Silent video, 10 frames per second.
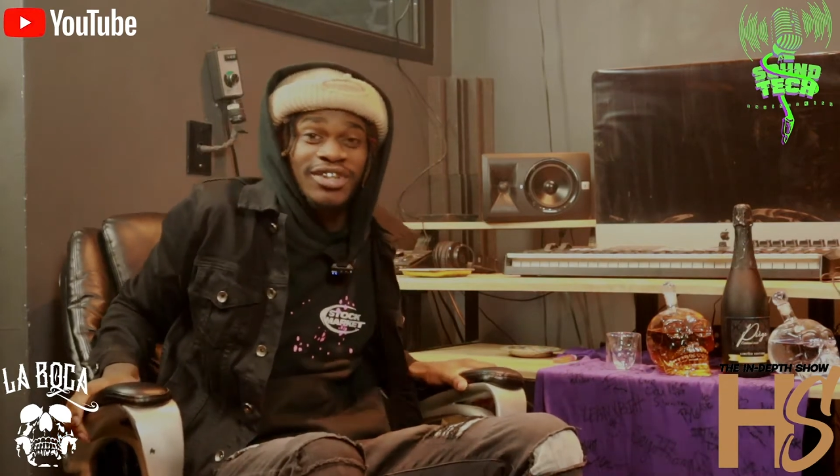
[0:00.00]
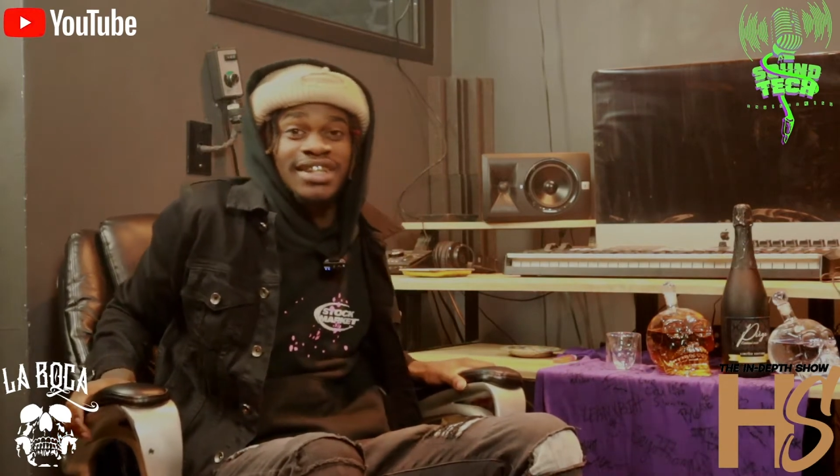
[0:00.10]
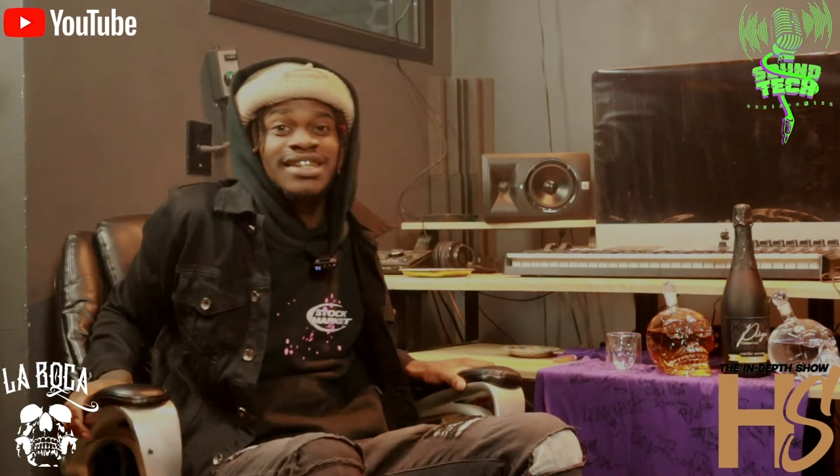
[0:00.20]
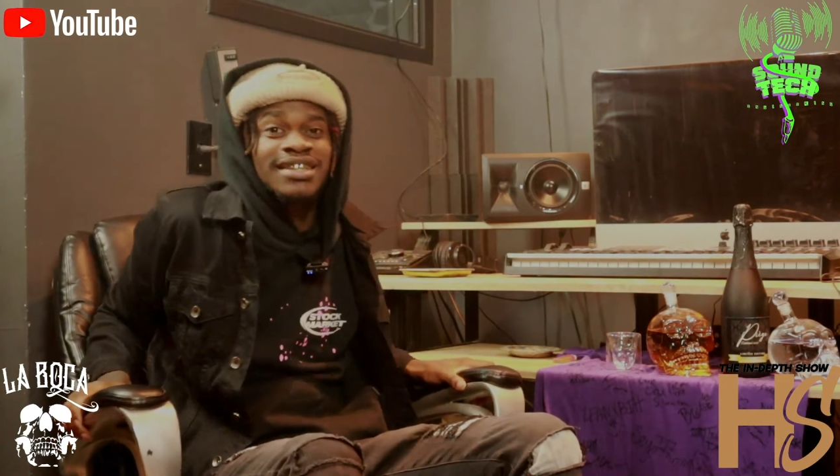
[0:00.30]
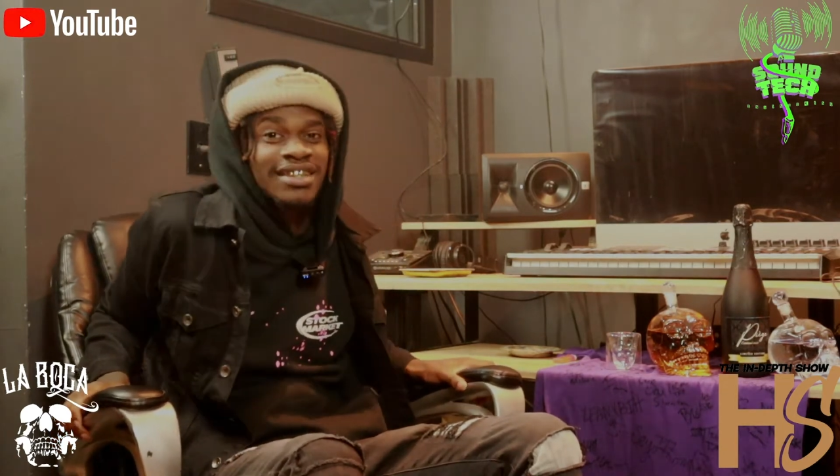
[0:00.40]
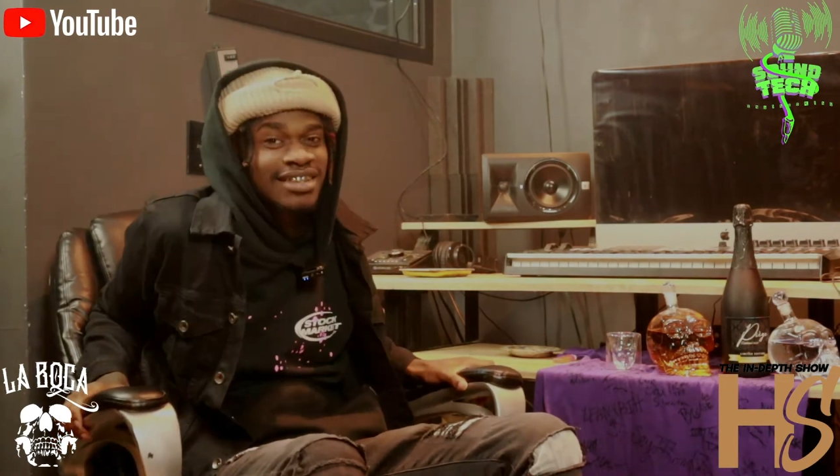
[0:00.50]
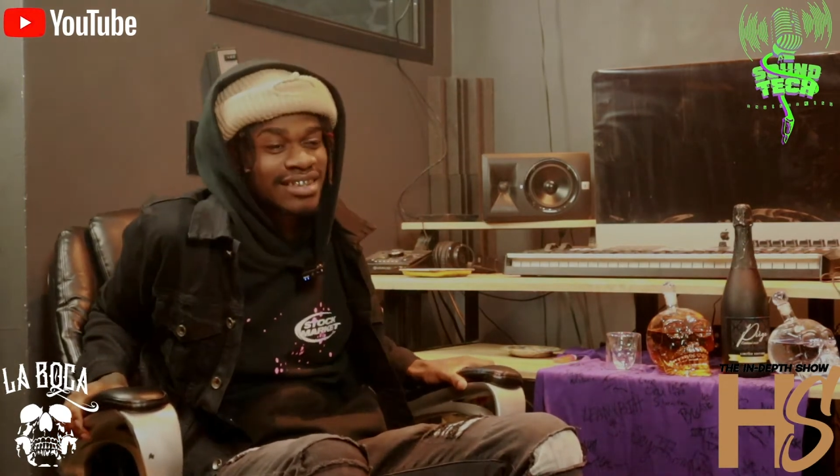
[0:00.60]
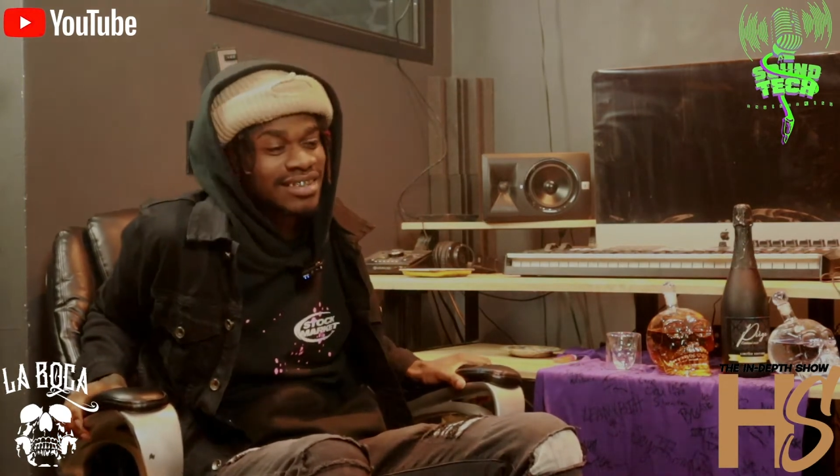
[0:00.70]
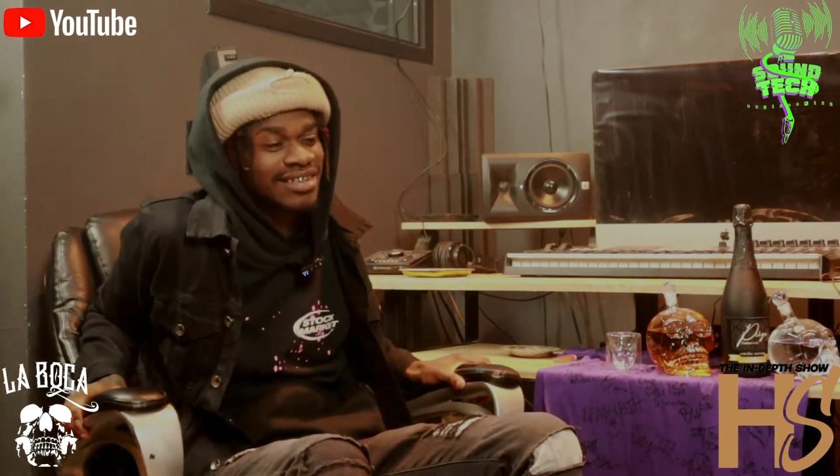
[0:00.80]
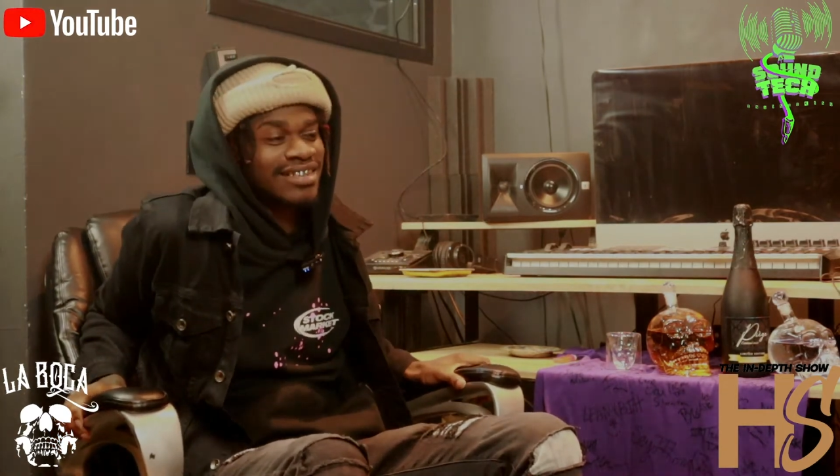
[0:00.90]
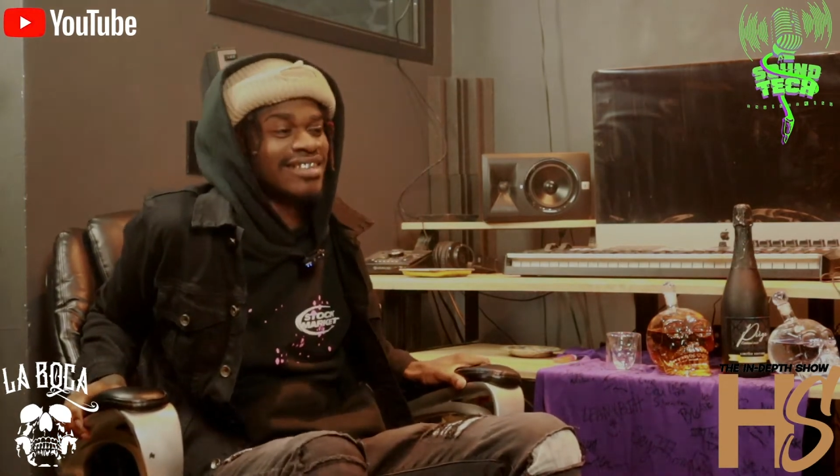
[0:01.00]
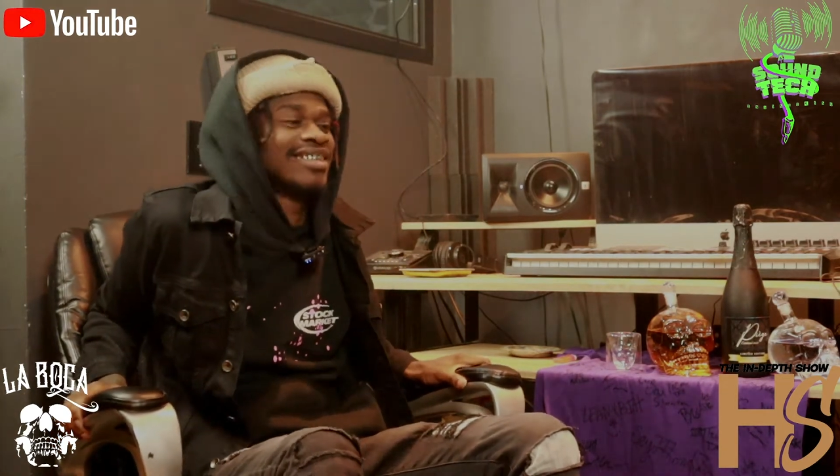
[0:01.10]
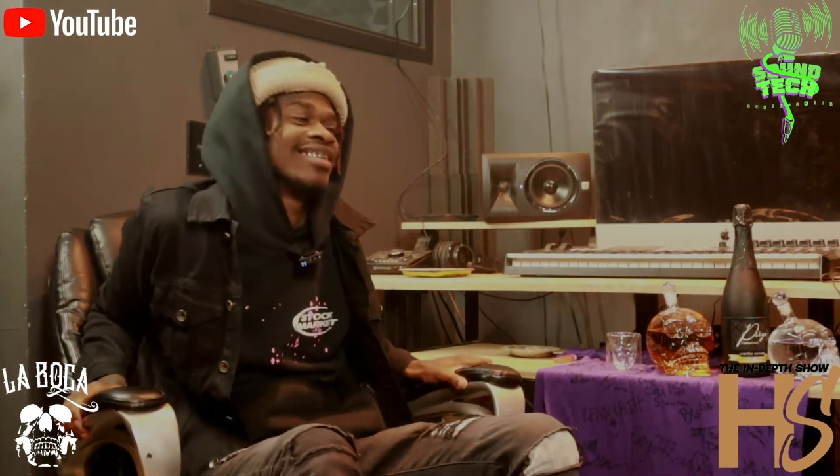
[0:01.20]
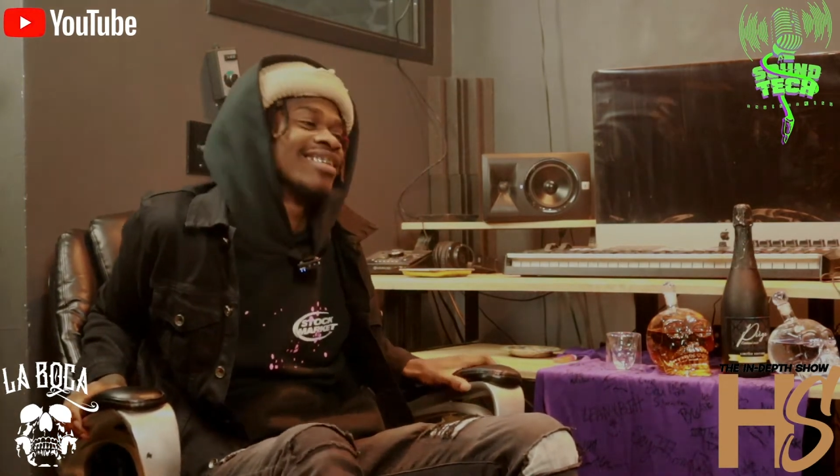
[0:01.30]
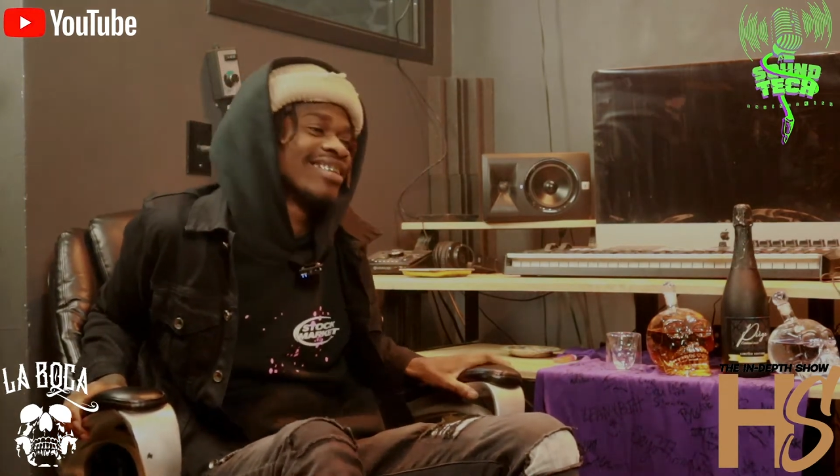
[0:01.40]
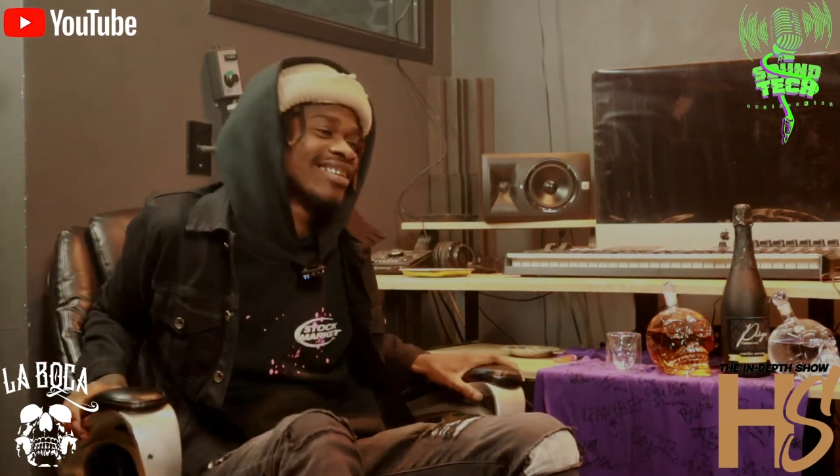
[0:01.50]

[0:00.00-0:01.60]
crazy. Alright.